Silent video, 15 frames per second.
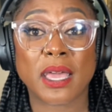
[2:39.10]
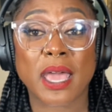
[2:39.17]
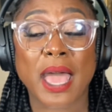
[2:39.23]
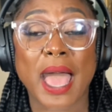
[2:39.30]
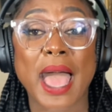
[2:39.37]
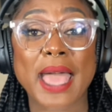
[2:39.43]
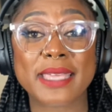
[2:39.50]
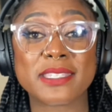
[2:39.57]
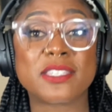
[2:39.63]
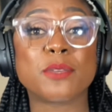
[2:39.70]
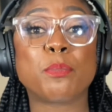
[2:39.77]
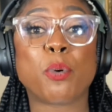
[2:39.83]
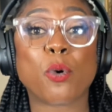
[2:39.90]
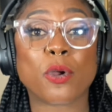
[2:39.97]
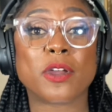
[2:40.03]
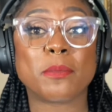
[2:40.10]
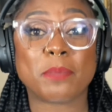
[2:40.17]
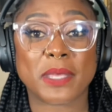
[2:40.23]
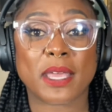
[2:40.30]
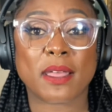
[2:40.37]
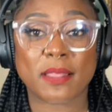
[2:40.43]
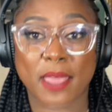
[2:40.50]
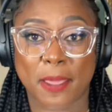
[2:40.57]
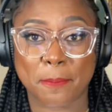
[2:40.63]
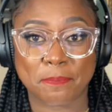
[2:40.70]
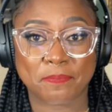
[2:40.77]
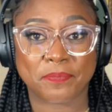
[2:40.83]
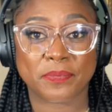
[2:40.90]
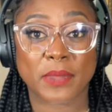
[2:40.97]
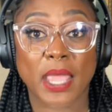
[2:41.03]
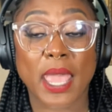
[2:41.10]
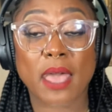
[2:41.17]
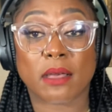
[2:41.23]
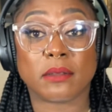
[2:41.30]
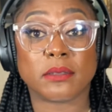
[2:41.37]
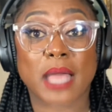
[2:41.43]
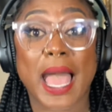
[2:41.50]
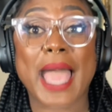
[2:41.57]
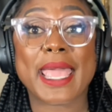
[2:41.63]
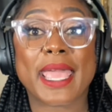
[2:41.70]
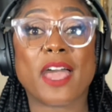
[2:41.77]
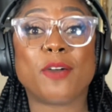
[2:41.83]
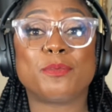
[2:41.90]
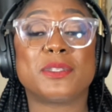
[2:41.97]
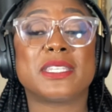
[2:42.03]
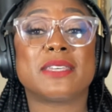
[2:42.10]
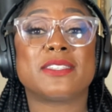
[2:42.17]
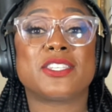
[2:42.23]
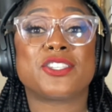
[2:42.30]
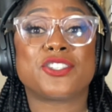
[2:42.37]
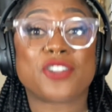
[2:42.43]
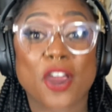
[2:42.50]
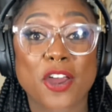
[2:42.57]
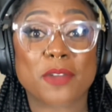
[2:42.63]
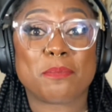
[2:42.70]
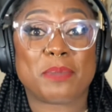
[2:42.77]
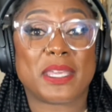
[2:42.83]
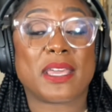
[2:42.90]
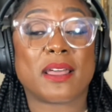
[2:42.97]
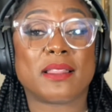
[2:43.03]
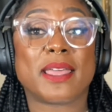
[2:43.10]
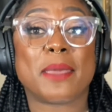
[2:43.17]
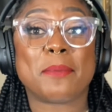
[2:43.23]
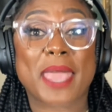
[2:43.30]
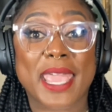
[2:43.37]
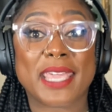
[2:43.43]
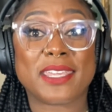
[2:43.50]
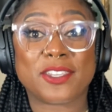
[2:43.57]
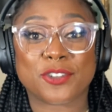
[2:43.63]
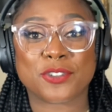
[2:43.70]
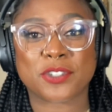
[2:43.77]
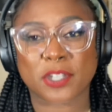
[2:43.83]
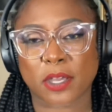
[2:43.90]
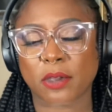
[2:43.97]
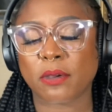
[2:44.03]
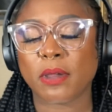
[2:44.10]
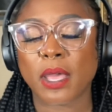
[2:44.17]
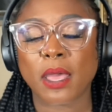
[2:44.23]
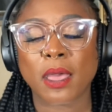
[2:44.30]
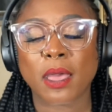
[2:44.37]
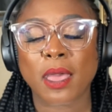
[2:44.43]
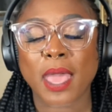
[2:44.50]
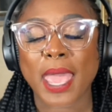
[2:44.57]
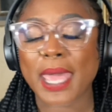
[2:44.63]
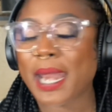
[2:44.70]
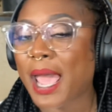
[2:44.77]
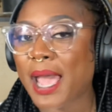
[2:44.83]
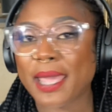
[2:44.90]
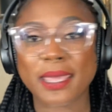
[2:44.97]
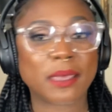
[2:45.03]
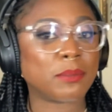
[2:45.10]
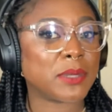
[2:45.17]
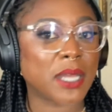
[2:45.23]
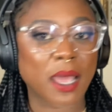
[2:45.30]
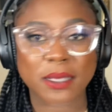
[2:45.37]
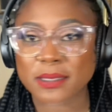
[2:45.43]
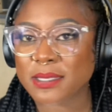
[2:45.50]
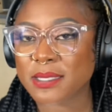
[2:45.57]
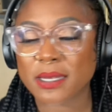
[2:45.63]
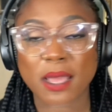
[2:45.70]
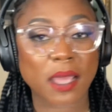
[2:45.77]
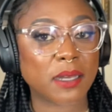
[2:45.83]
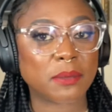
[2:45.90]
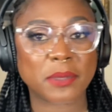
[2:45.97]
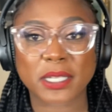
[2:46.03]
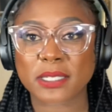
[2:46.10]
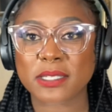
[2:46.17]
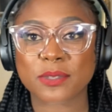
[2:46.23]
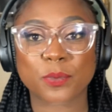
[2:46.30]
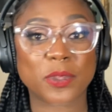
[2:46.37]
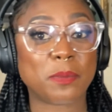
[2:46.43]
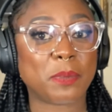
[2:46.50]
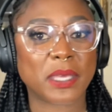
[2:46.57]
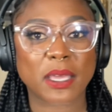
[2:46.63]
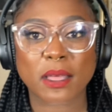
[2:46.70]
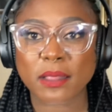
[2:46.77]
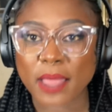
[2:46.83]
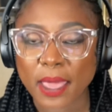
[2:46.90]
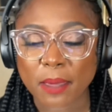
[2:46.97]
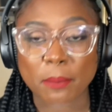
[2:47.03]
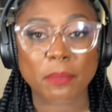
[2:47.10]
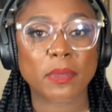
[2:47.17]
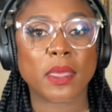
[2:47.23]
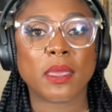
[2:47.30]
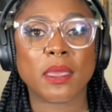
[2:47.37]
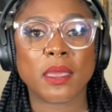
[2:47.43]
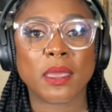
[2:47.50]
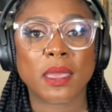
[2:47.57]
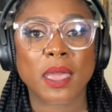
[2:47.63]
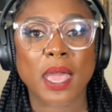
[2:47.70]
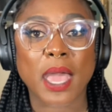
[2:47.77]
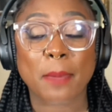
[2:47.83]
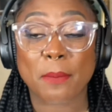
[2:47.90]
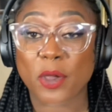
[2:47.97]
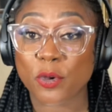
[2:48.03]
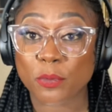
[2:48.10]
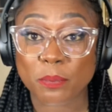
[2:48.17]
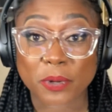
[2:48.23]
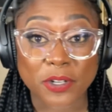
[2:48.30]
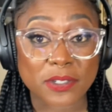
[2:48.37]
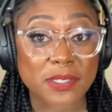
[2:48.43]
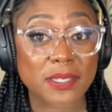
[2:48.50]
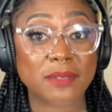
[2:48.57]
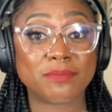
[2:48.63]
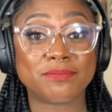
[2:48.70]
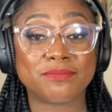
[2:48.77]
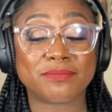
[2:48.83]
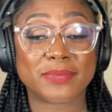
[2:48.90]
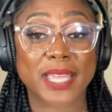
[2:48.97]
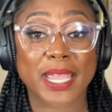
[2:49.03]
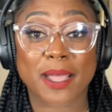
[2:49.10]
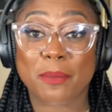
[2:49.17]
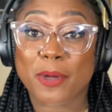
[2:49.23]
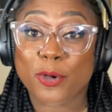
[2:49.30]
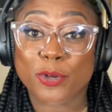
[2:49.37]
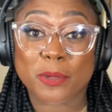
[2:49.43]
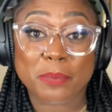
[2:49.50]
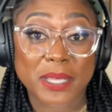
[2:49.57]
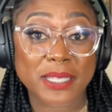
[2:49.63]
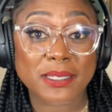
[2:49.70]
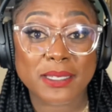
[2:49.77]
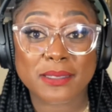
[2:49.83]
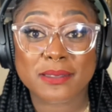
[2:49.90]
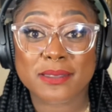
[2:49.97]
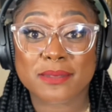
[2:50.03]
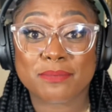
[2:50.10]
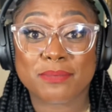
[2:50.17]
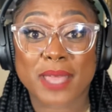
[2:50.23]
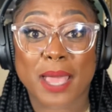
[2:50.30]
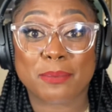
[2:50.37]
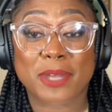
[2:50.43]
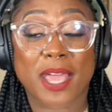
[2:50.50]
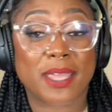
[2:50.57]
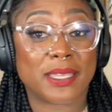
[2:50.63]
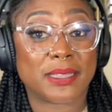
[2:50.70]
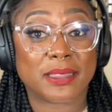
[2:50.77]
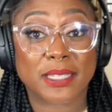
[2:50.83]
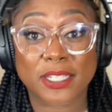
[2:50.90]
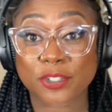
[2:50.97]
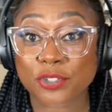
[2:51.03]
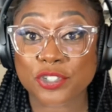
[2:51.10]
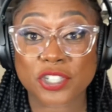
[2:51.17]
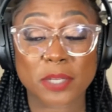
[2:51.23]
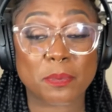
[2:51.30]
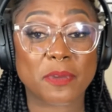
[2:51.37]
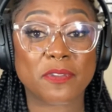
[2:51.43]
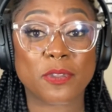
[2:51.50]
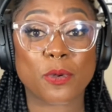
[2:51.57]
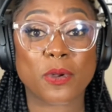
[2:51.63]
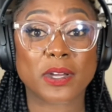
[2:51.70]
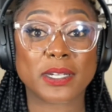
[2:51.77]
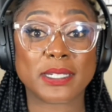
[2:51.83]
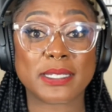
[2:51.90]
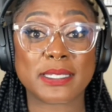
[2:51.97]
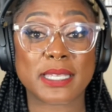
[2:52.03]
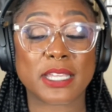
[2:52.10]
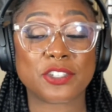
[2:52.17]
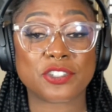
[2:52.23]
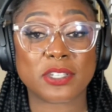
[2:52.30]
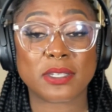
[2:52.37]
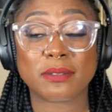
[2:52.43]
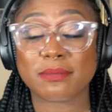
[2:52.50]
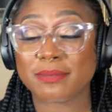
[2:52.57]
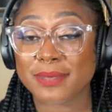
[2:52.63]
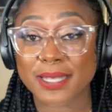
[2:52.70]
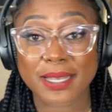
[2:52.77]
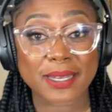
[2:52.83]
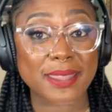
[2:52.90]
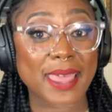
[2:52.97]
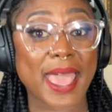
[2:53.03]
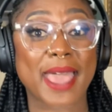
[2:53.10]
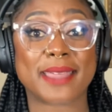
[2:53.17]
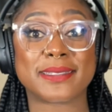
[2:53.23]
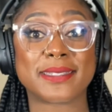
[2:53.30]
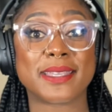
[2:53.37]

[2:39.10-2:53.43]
I support BLM. Hell, I helped to start BLM 8 years ago, and I am not synonymous with BLM. I'm my own person. I got my own opinions. I'm not in leadership of the organization, none of that.